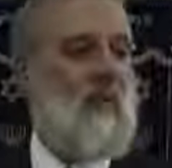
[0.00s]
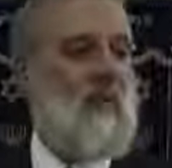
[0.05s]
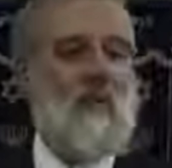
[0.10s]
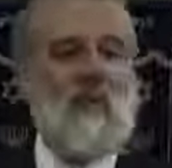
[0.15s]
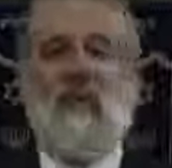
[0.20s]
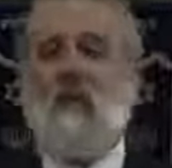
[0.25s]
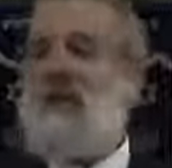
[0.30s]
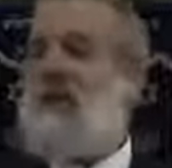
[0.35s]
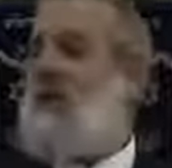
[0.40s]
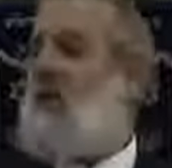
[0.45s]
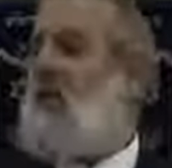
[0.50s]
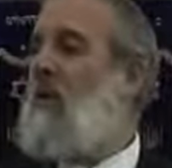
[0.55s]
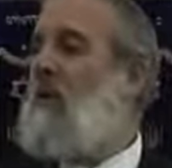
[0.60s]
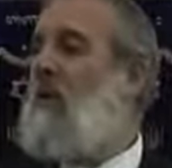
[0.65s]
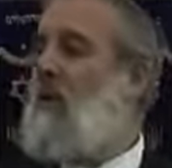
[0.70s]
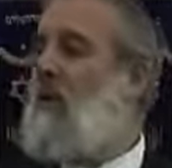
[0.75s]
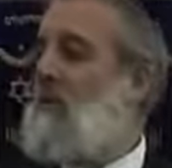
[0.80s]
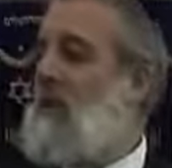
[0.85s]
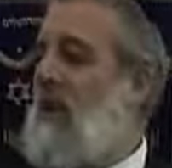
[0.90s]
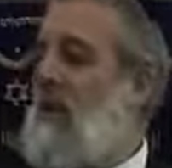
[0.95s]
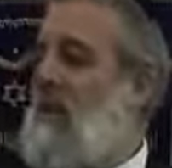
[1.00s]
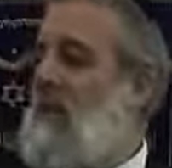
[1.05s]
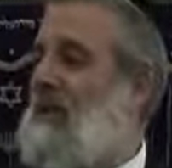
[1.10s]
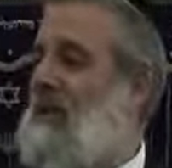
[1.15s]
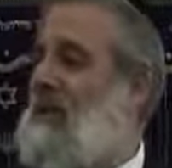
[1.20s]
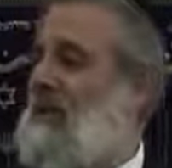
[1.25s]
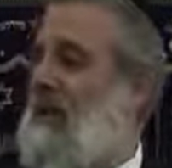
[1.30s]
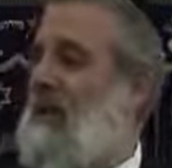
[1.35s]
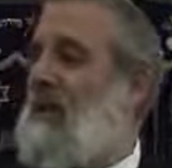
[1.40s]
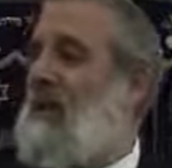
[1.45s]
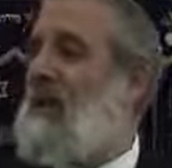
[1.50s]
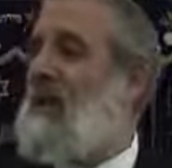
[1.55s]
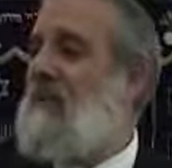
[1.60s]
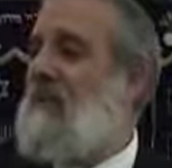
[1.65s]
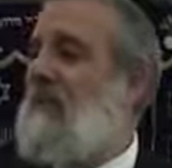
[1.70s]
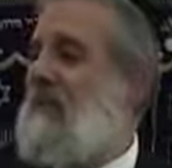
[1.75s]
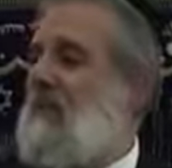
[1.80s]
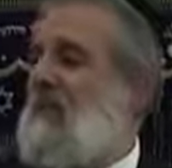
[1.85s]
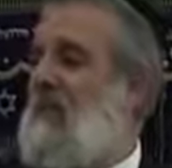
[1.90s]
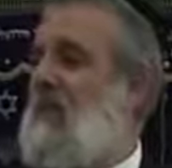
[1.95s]
These are normal things that
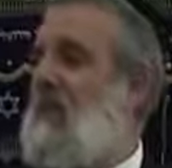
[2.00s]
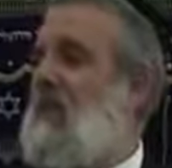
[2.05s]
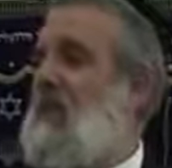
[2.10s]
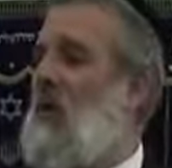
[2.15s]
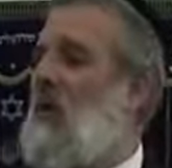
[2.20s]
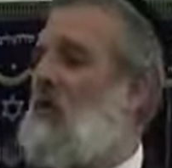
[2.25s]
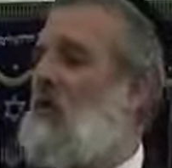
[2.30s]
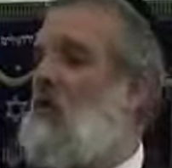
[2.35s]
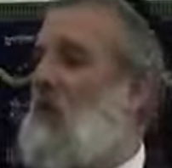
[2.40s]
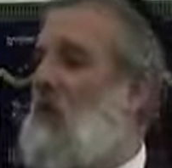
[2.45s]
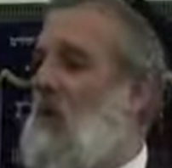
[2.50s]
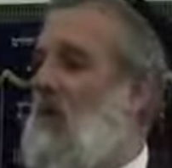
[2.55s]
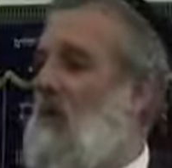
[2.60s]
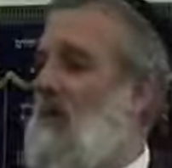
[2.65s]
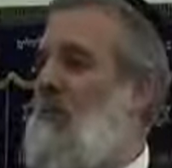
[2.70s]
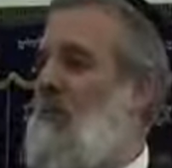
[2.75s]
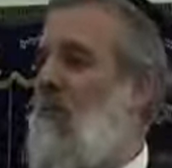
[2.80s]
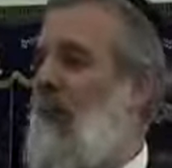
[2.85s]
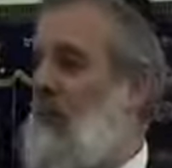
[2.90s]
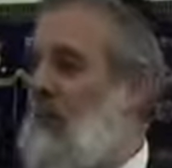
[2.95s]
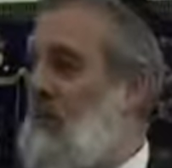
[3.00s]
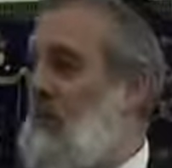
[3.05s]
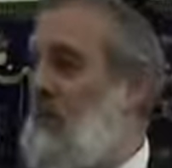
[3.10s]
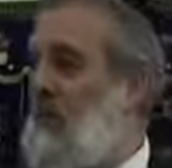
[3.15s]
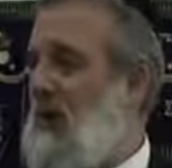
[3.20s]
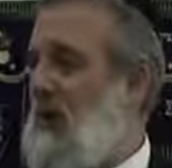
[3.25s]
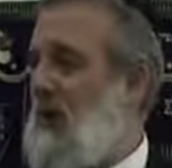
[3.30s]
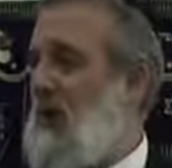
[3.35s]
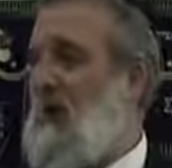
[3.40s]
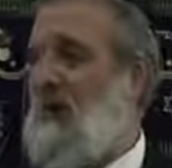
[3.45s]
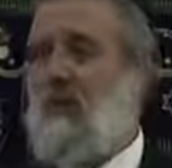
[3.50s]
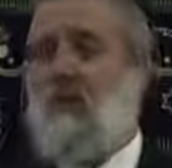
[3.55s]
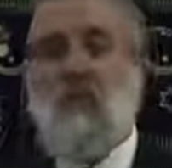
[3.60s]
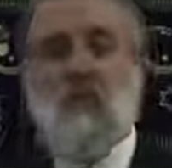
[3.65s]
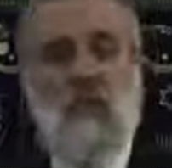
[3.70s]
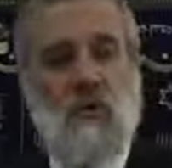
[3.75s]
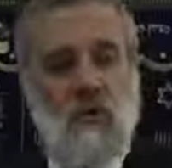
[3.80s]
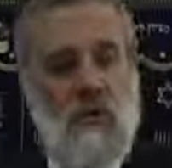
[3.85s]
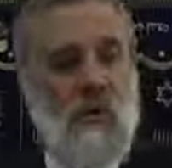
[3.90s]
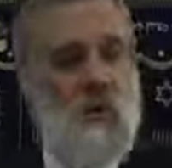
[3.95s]
even if we don't do them naturally, we
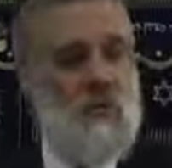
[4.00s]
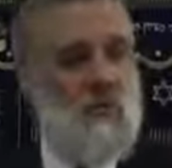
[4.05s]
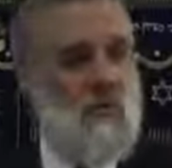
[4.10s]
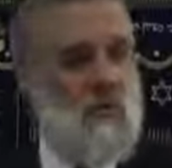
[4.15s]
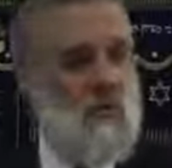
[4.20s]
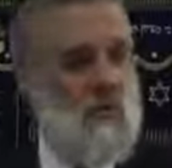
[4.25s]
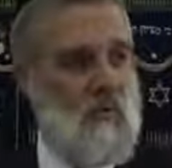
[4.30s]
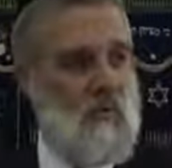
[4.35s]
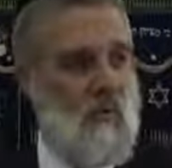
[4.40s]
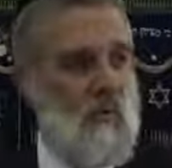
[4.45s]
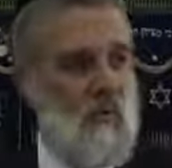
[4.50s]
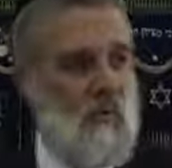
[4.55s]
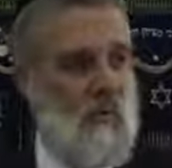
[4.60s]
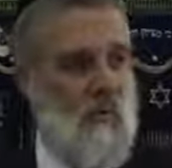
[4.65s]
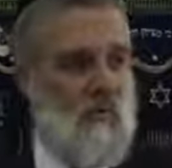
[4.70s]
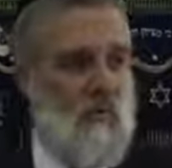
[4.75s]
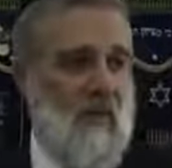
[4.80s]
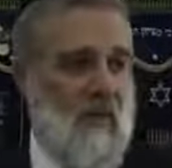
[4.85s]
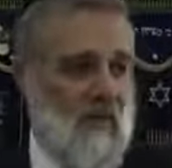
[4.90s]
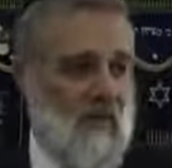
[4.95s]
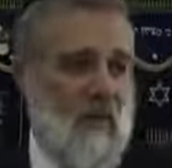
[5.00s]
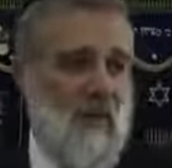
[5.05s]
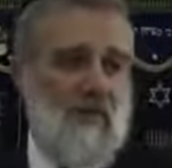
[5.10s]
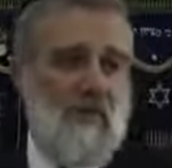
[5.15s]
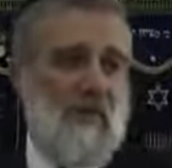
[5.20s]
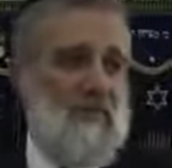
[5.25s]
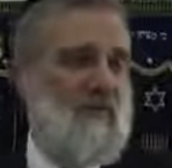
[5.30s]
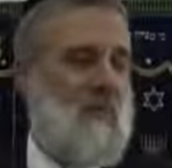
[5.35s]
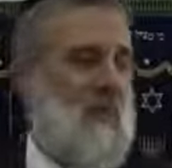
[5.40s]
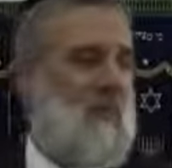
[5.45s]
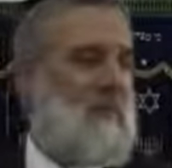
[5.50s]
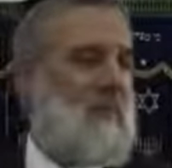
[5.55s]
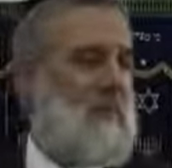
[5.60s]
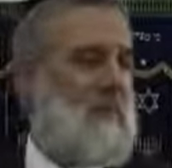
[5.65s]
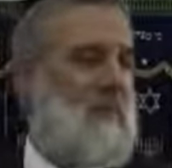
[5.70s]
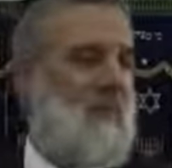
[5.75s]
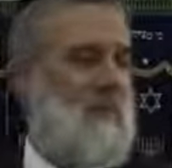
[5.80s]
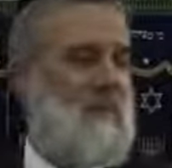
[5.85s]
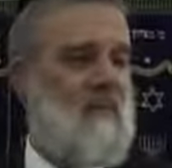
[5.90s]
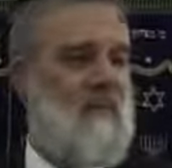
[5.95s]
should get used to doing them as much as
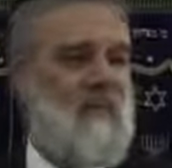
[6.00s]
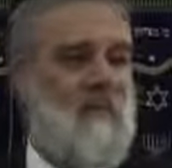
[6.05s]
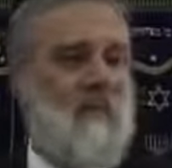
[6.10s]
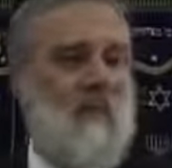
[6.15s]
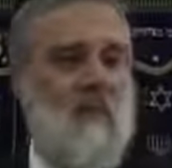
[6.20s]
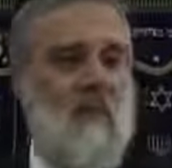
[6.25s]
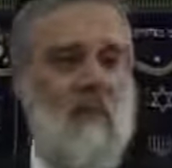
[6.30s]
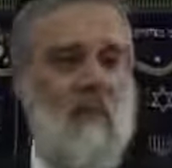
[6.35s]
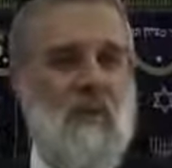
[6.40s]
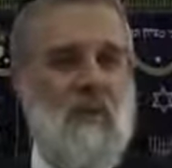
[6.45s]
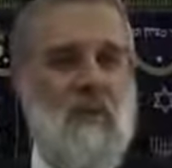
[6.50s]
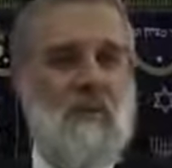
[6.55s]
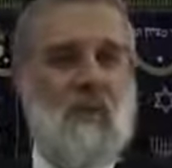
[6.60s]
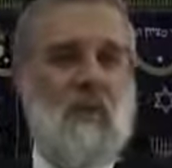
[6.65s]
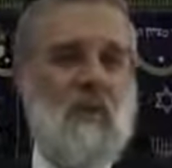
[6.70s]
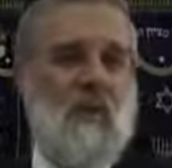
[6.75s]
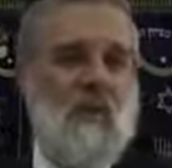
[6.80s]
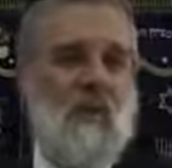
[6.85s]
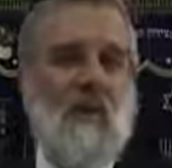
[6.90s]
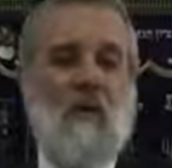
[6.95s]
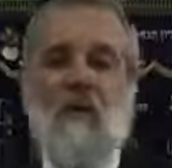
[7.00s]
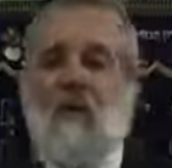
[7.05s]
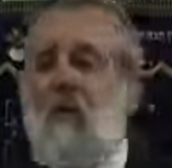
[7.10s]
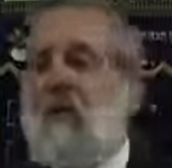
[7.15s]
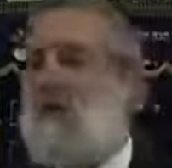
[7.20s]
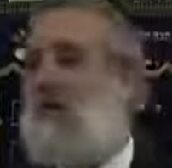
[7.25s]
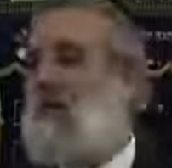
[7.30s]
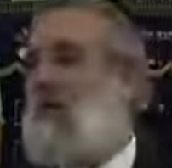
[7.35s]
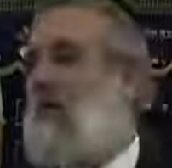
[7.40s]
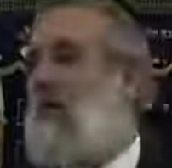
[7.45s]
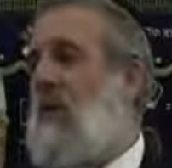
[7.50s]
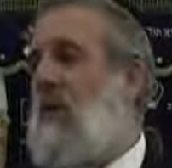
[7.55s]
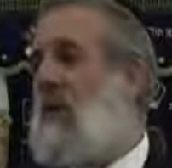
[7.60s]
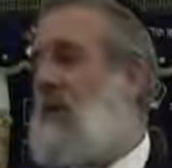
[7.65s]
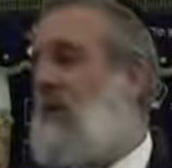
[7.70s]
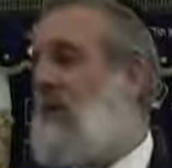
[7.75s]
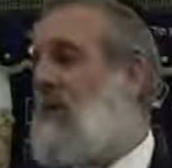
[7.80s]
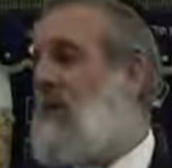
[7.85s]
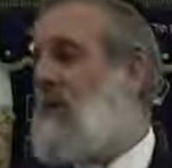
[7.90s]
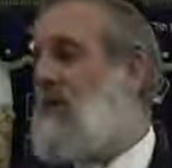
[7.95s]
possible, depending how close we
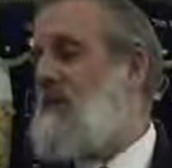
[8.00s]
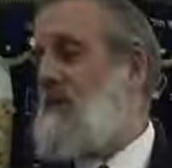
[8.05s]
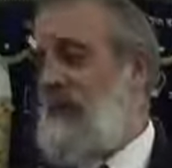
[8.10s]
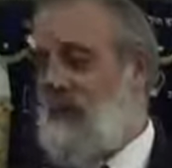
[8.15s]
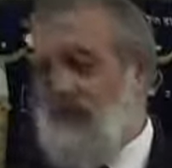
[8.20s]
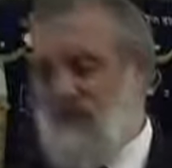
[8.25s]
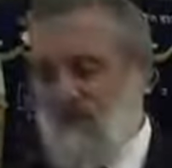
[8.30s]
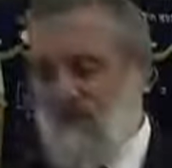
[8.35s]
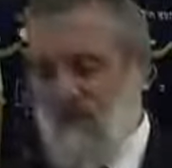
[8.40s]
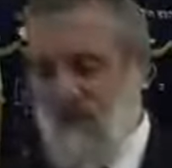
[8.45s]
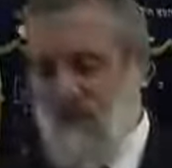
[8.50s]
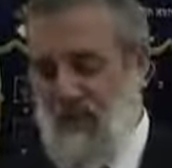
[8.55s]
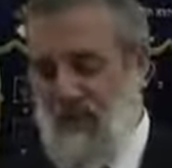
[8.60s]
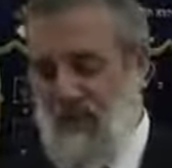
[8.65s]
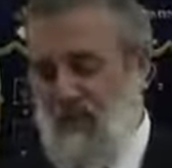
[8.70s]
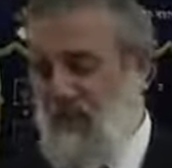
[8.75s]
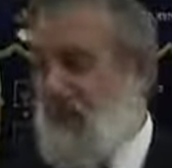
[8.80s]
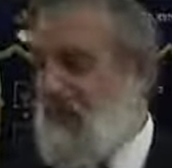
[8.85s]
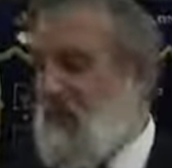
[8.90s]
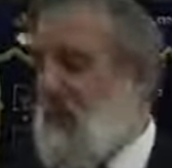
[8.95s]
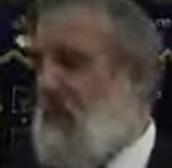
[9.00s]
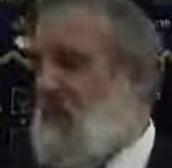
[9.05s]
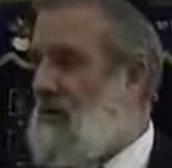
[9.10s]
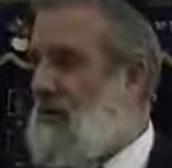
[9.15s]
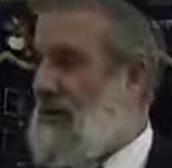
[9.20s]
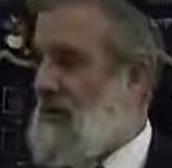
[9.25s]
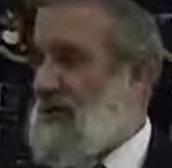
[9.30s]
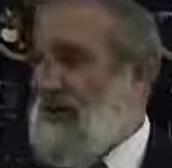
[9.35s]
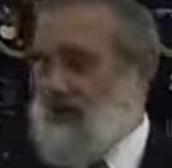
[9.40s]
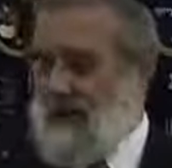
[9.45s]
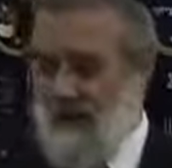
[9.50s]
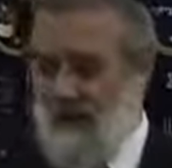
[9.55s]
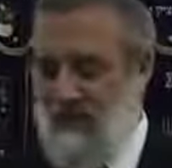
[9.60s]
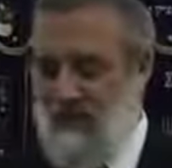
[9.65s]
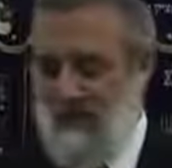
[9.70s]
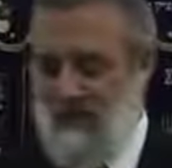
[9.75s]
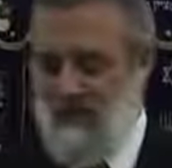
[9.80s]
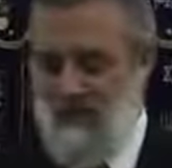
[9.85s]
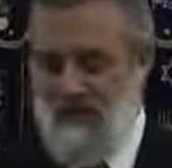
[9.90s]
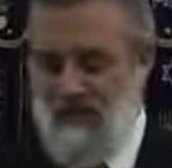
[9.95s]
are to these people, close in
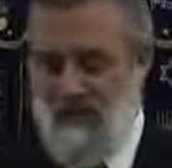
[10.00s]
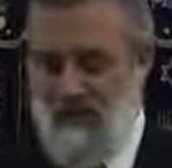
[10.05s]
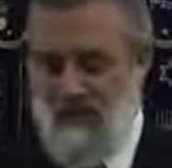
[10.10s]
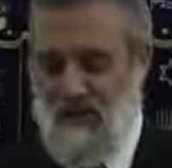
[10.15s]
distance.